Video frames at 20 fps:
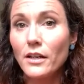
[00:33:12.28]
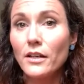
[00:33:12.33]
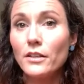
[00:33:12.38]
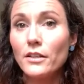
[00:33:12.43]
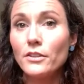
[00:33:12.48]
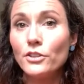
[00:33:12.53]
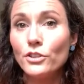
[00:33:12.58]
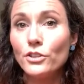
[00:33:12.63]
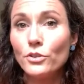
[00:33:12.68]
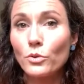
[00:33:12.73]

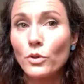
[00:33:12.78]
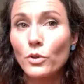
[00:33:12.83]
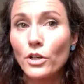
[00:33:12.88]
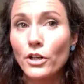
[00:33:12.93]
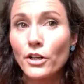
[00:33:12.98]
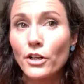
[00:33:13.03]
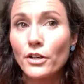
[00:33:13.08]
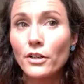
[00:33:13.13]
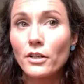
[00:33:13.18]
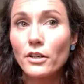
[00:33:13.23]

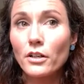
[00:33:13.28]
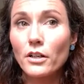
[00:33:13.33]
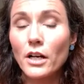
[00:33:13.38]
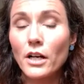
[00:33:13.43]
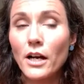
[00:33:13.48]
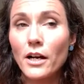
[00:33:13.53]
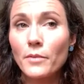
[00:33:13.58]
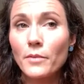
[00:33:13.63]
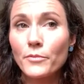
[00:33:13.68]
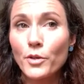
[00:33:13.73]
your
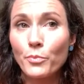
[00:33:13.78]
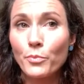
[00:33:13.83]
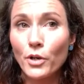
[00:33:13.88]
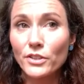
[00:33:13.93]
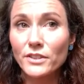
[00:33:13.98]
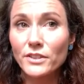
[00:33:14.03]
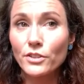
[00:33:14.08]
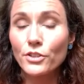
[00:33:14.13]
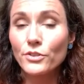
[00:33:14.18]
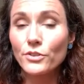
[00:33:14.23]
the
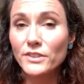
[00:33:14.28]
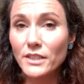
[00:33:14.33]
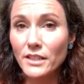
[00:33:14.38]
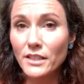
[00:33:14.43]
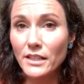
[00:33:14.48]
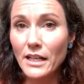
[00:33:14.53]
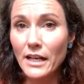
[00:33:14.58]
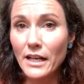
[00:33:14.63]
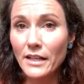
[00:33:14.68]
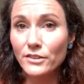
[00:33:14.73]
person who's
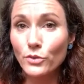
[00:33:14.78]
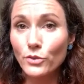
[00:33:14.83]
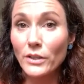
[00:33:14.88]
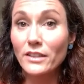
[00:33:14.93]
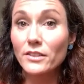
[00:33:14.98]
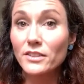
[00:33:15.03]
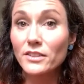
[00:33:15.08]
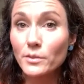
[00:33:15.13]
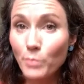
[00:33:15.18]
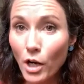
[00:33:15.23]
syndicating, so like
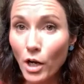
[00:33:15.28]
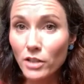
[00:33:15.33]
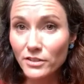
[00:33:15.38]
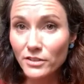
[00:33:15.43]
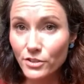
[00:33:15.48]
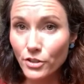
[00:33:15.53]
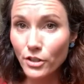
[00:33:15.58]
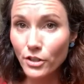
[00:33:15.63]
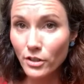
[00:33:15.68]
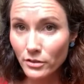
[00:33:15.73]
the
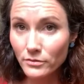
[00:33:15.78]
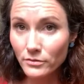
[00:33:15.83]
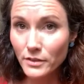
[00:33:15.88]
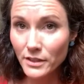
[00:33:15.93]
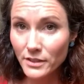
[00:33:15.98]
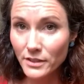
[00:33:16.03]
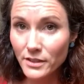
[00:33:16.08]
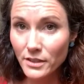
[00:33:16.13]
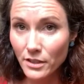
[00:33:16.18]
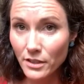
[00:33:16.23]
sponsor
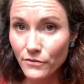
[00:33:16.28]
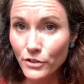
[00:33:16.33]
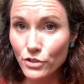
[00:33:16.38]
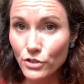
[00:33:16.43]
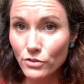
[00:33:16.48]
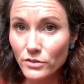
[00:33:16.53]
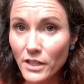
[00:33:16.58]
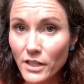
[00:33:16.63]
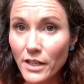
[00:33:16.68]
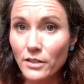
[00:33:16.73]
is the
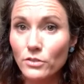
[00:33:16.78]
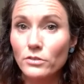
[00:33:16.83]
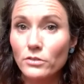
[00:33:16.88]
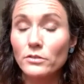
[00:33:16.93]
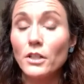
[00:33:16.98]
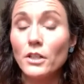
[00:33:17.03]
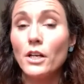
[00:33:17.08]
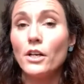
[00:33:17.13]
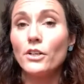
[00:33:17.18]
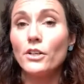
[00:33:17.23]
official title.
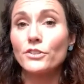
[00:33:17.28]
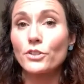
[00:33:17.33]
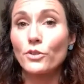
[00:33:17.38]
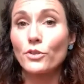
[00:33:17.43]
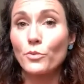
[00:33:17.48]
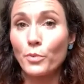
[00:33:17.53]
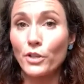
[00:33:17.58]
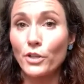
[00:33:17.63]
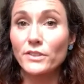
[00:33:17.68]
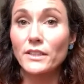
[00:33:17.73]
So the
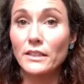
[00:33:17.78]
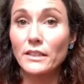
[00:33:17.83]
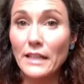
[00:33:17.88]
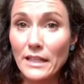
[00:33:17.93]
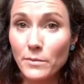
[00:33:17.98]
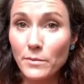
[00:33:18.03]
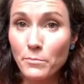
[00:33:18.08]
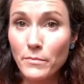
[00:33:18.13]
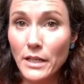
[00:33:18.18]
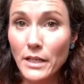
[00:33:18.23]
person
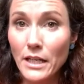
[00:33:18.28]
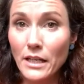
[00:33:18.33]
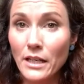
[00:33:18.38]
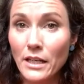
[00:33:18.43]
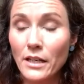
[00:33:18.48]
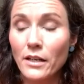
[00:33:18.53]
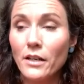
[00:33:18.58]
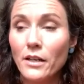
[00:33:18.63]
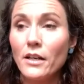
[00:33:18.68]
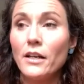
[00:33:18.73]
like
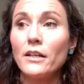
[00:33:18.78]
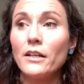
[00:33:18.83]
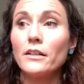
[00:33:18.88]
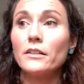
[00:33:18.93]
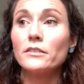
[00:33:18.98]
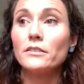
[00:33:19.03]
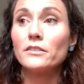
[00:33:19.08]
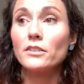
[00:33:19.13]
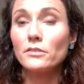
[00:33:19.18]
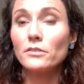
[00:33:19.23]
me
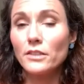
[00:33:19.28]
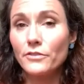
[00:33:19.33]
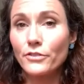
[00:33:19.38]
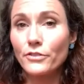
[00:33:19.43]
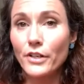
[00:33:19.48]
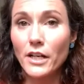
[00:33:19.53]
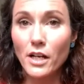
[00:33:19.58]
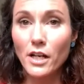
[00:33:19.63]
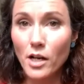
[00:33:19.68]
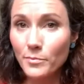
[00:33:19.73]

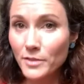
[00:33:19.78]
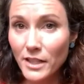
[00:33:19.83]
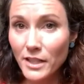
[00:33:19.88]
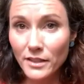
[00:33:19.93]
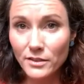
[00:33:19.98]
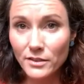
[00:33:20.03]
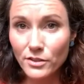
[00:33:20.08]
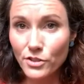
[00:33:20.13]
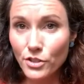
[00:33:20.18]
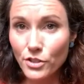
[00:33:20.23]
delivering
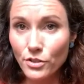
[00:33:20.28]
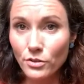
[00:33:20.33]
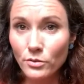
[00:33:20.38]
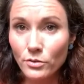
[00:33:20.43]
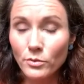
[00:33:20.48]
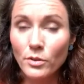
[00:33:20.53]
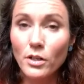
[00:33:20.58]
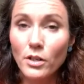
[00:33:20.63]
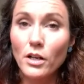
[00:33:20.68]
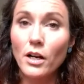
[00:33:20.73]
updates to you.